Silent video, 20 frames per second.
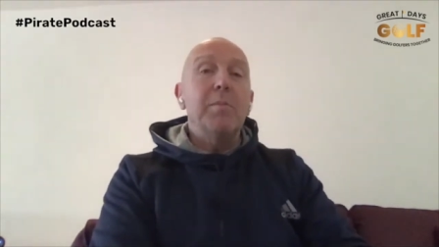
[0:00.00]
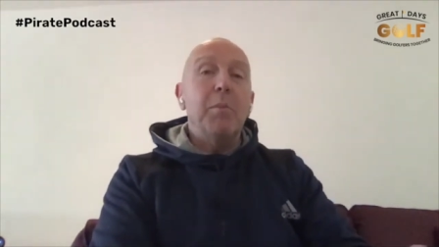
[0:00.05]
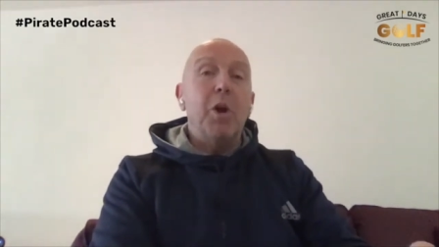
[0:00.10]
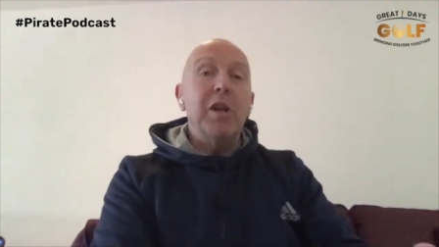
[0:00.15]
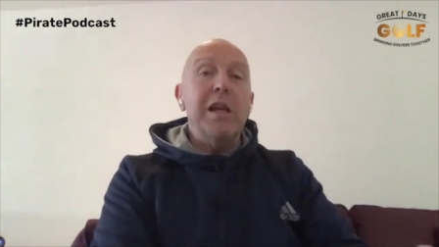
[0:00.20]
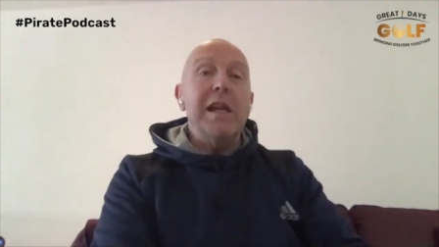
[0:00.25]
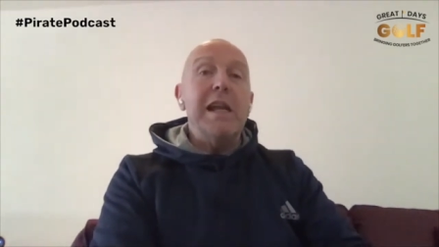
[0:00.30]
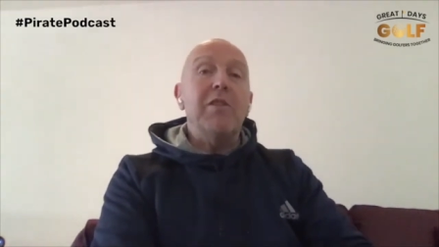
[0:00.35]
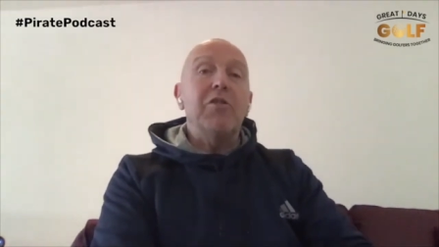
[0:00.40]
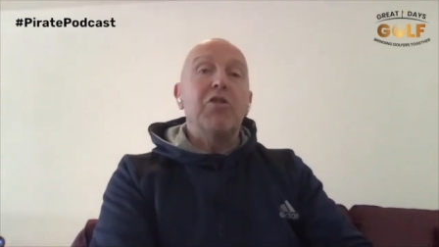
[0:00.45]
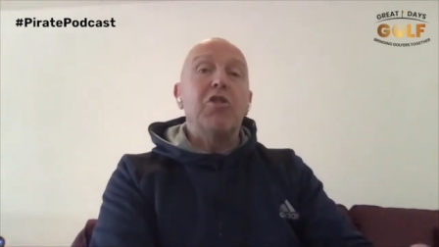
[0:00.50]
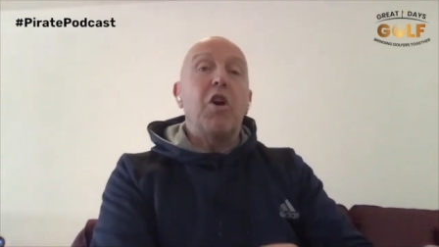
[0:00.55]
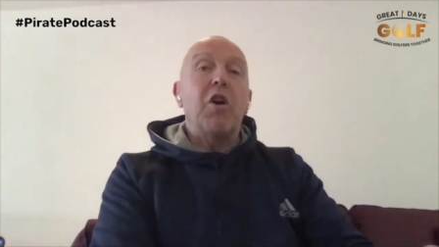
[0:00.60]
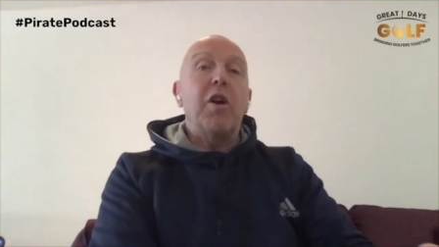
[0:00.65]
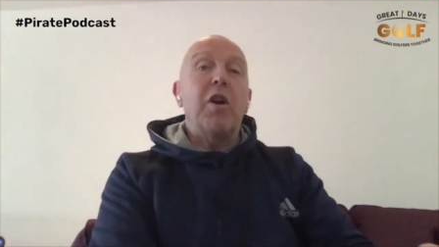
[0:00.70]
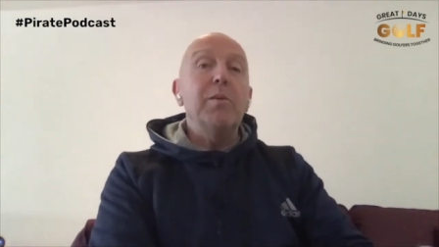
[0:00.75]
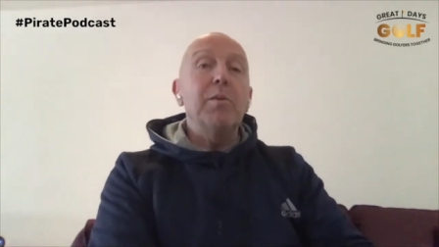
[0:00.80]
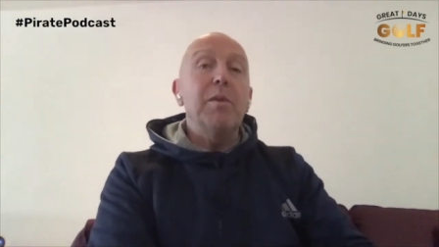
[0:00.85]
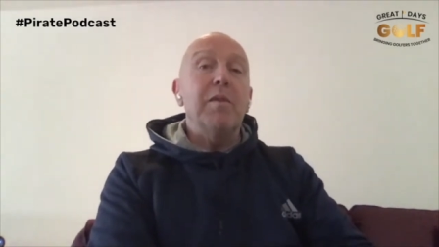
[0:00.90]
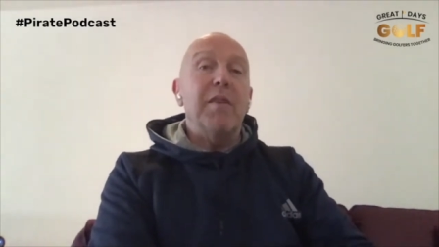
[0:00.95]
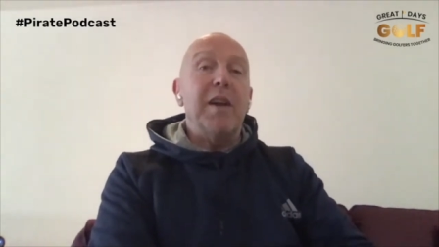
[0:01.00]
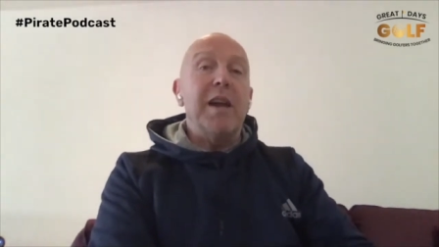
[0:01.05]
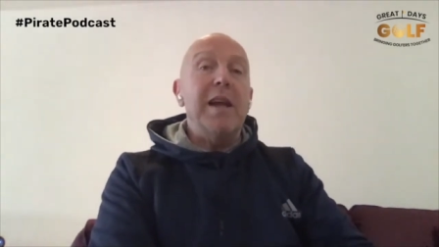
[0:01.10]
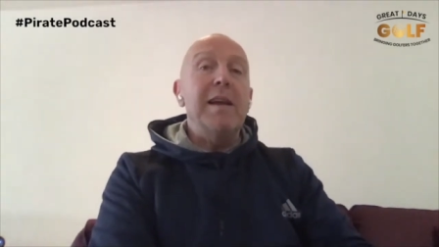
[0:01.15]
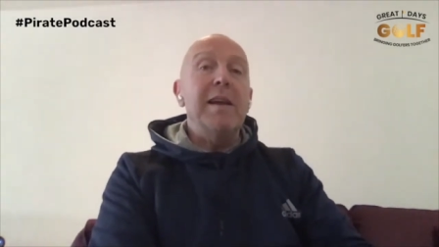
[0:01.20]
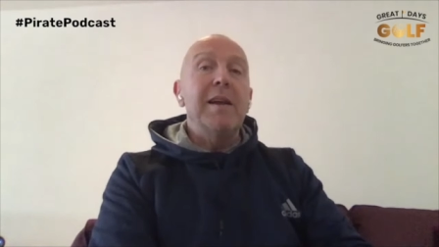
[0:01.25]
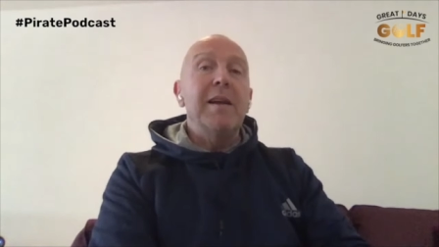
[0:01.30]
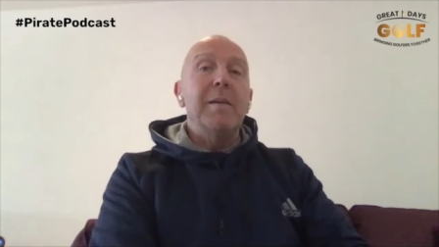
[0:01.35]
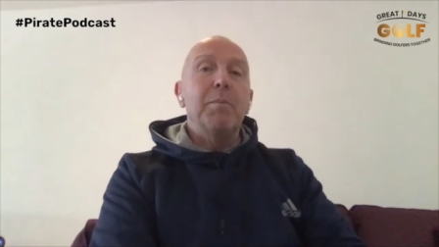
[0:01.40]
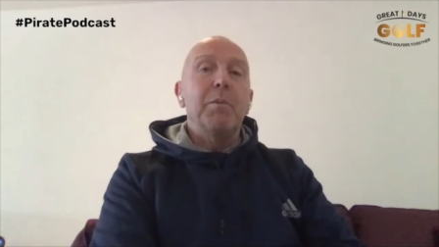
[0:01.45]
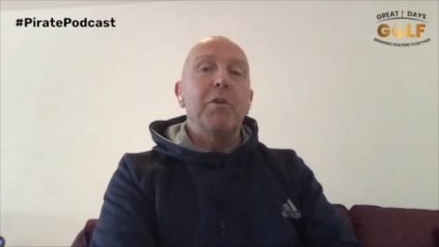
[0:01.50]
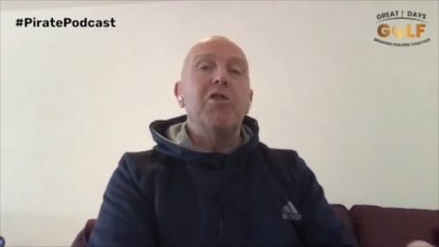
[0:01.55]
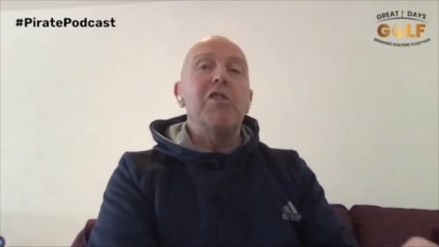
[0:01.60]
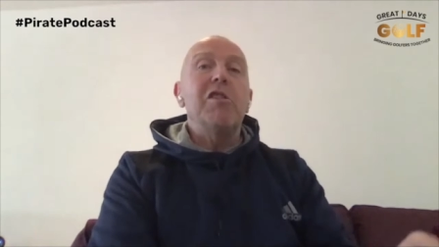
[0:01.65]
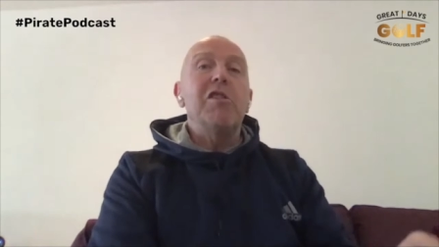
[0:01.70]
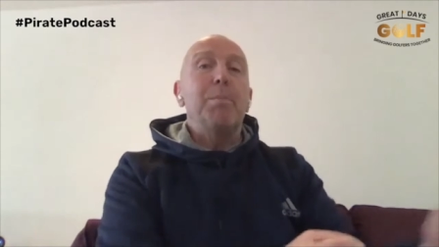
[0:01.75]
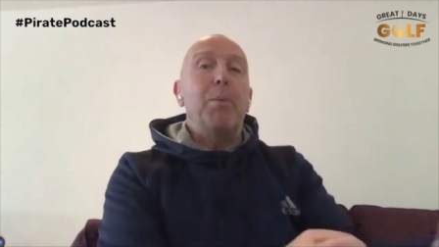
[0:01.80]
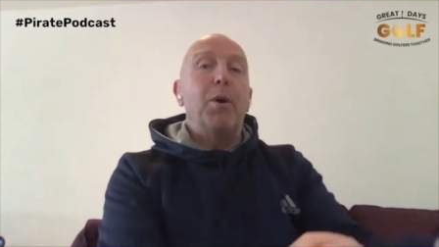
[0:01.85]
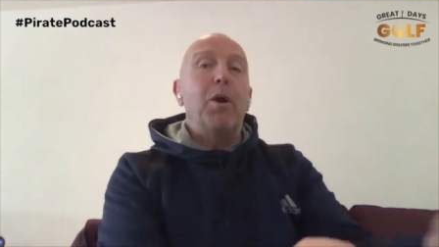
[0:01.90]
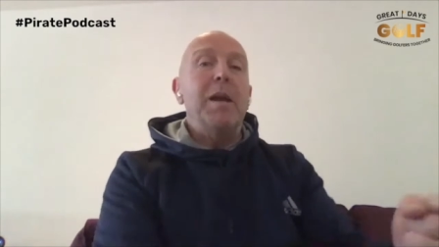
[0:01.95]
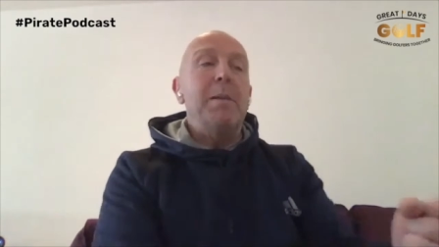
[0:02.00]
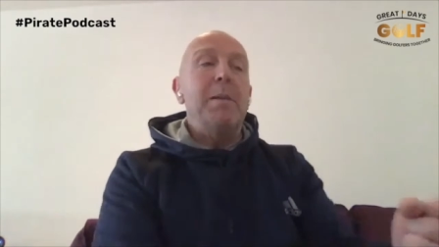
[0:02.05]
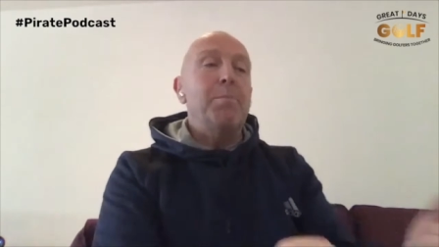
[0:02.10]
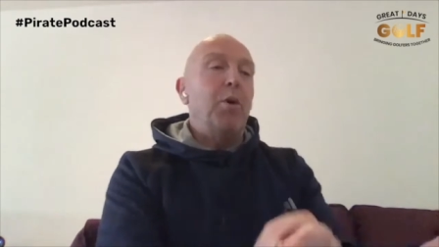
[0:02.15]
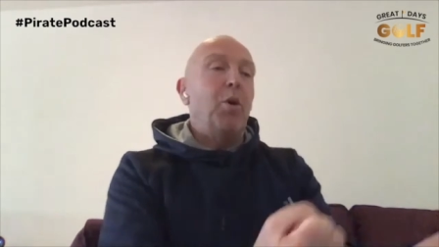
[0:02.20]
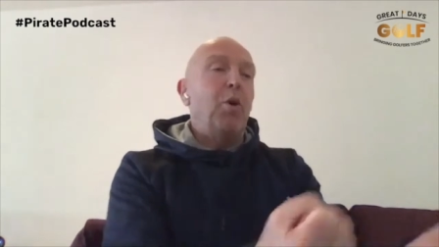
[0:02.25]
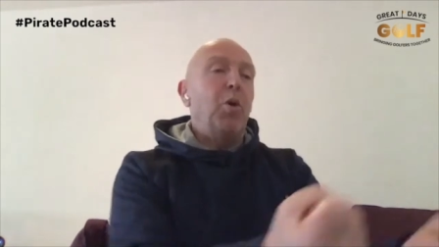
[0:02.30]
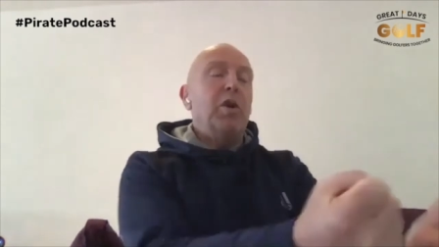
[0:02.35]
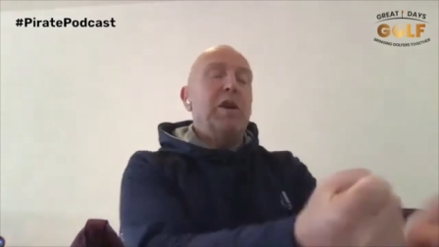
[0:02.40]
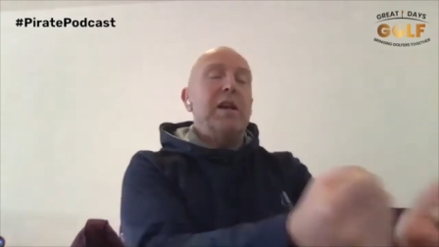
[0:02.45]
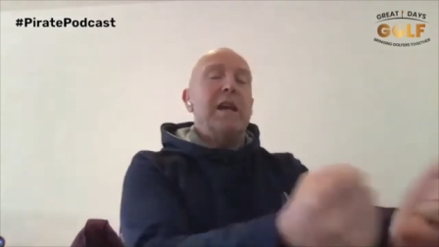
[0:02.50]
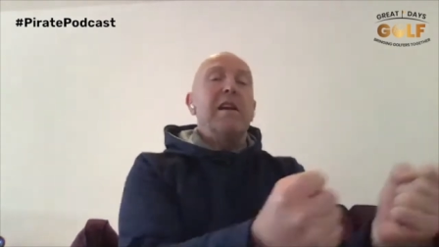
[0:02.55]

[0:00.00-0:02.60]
Monique's got out of there, but she's pulling Paul.